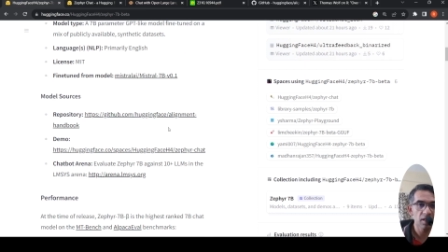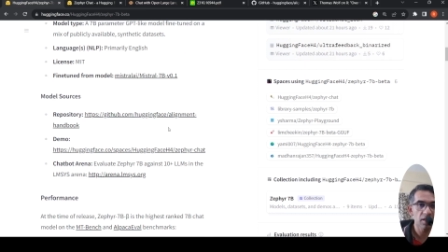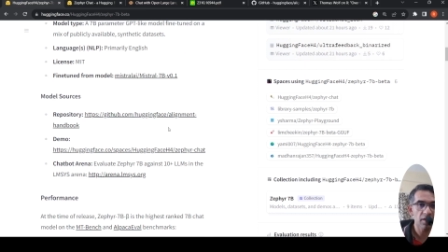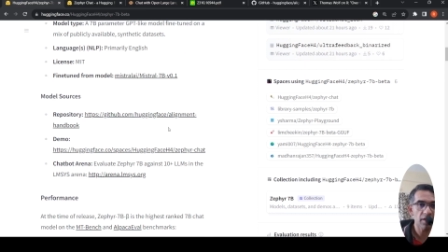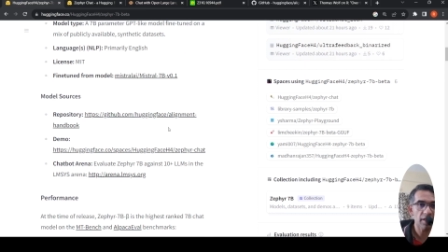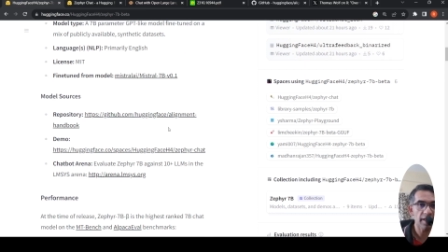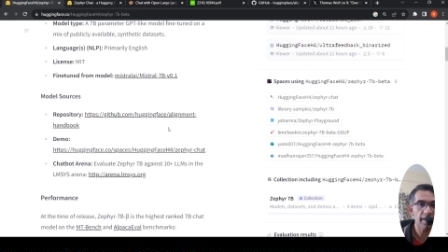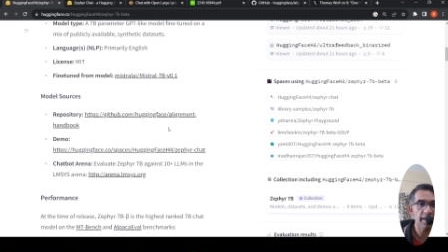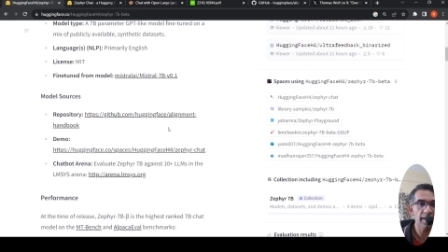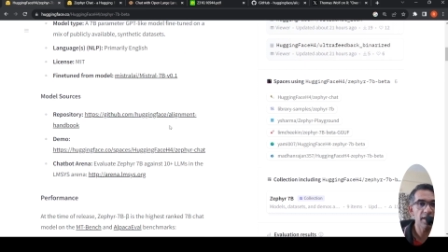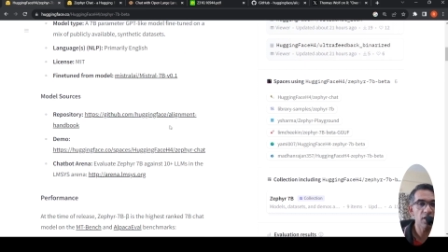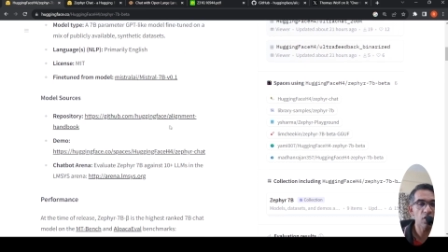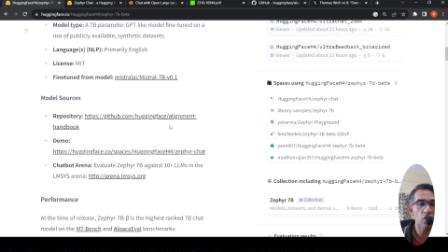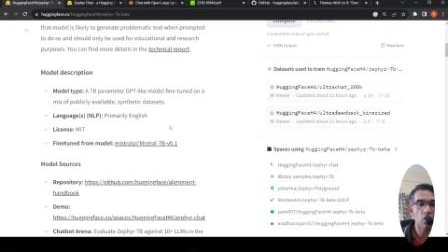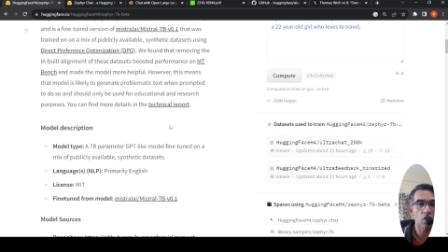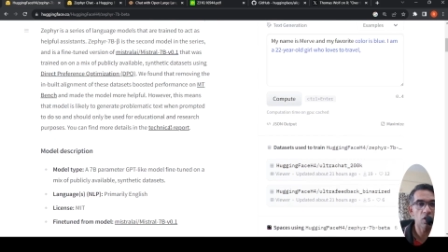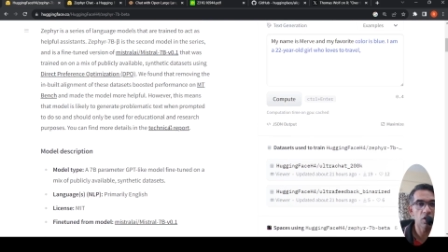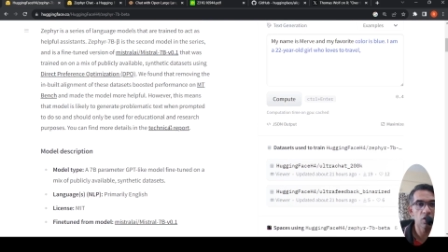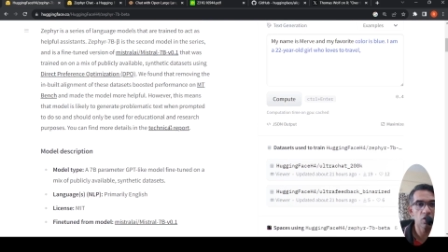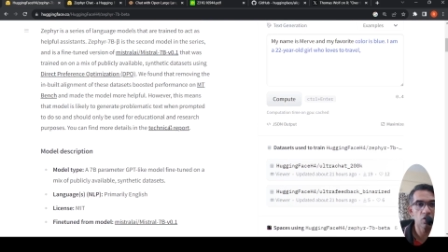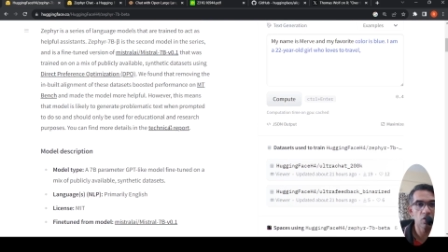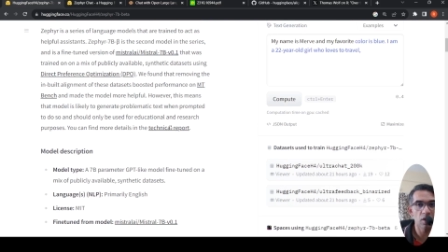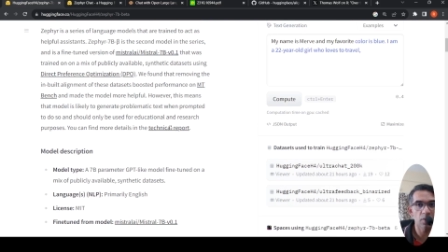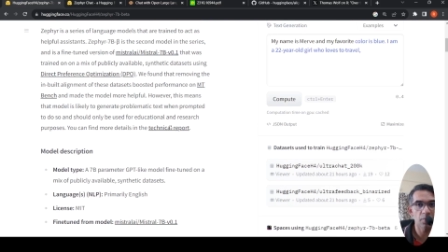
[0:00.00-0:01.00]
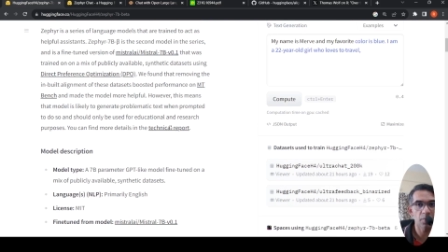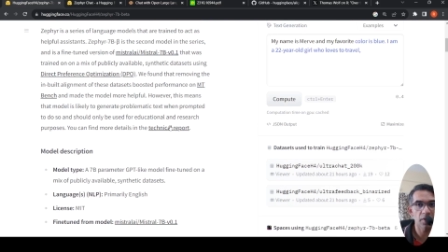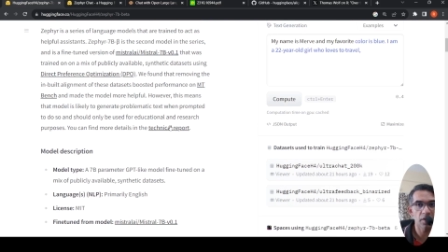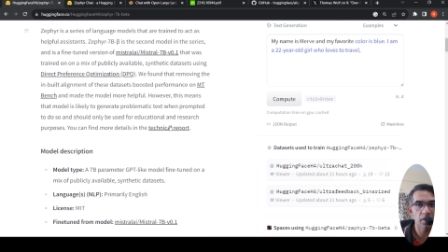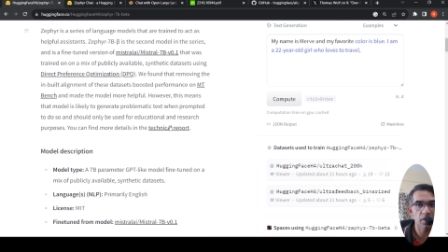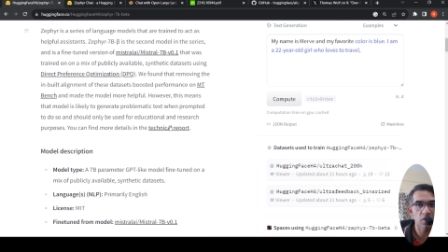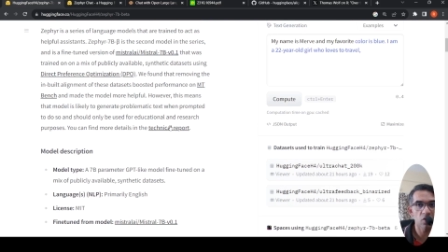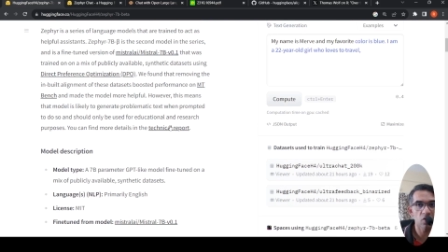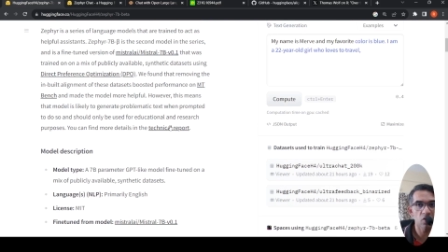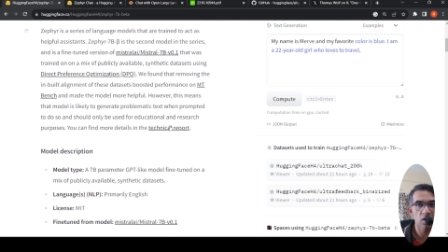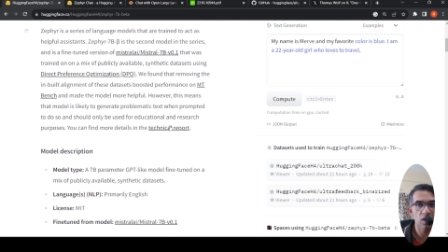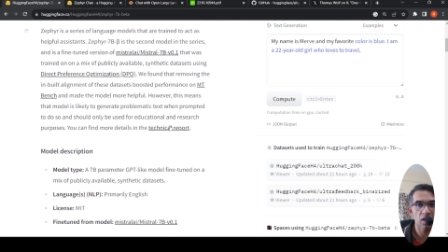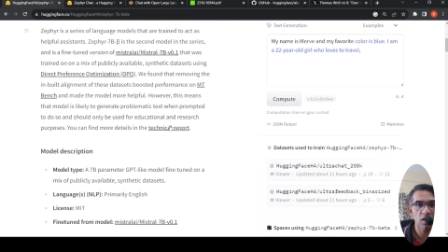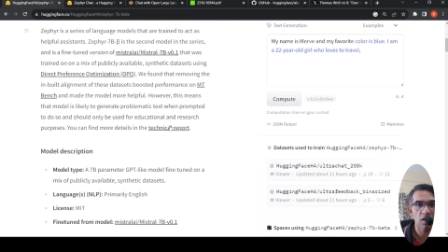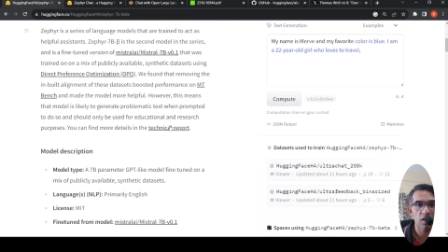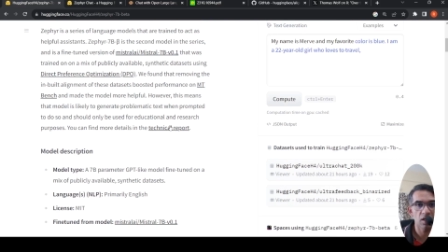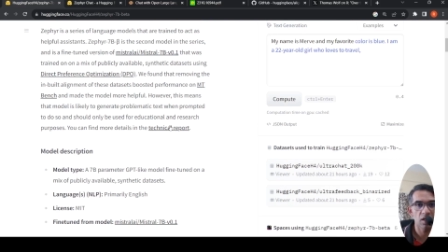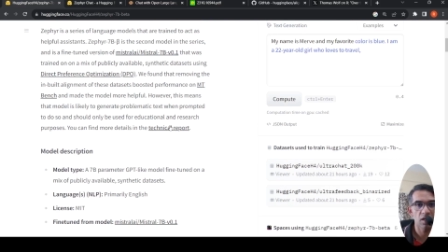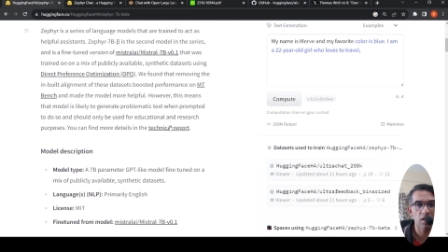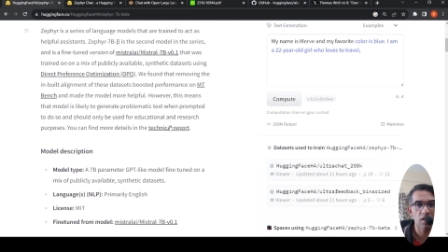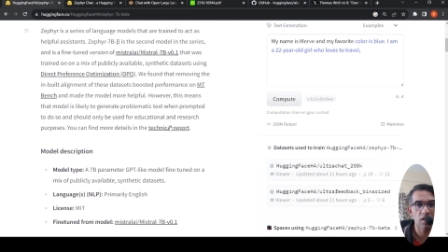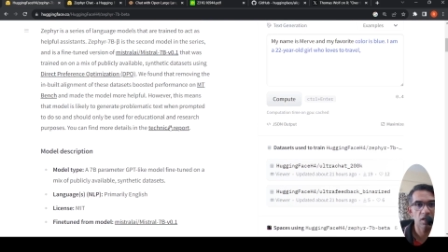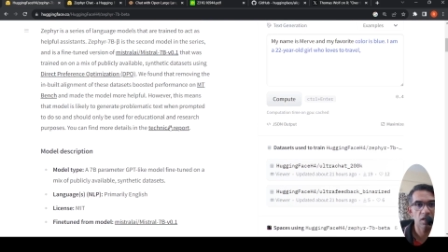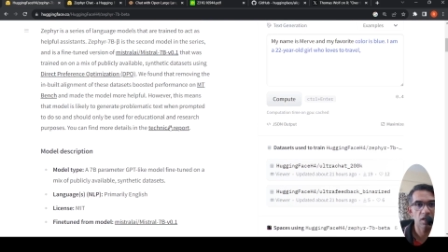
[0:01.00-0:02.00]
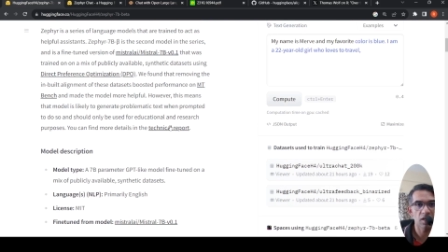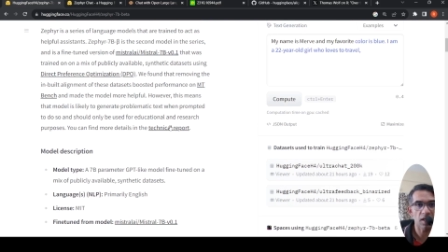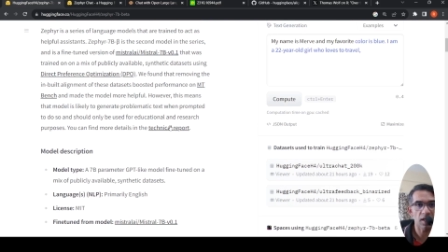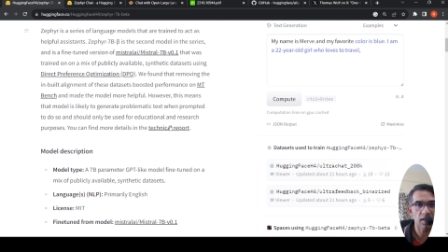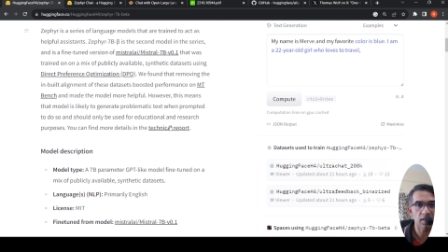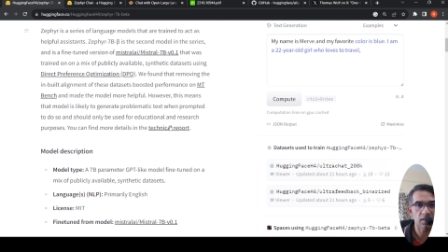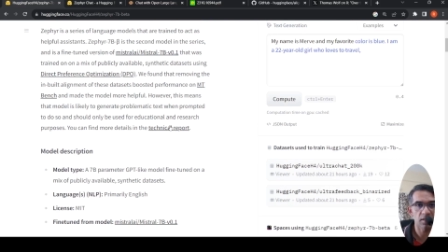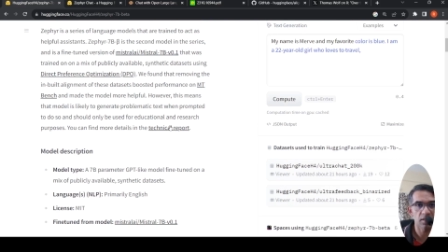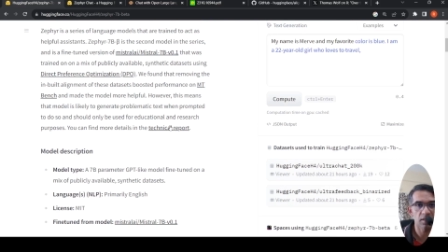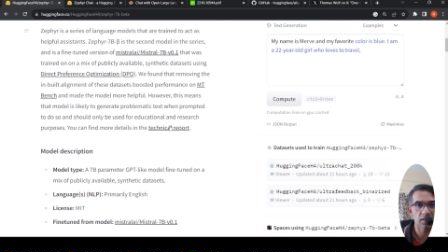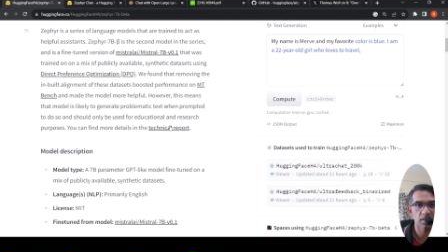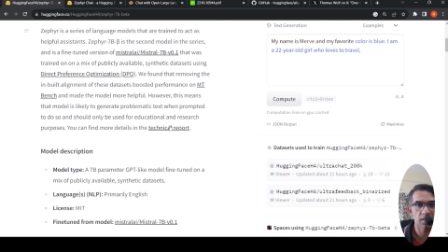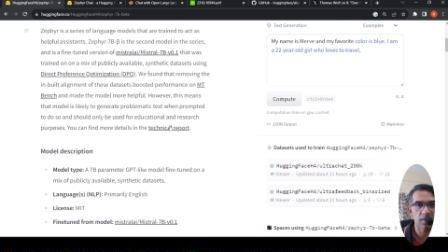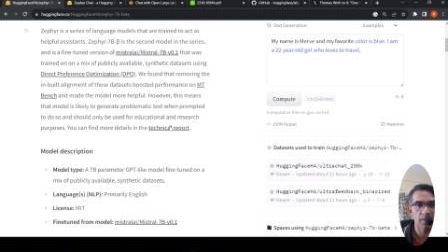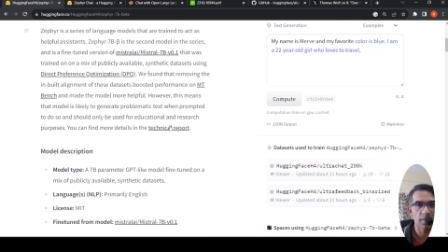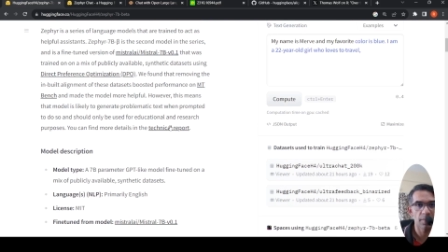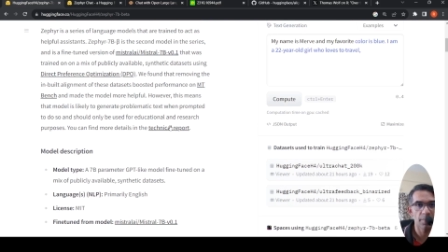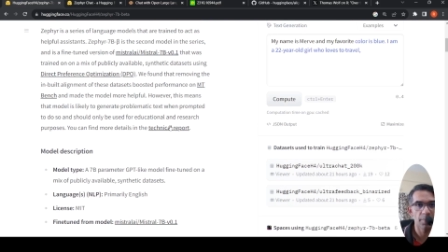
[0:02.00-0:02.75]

try it on your particular tasks.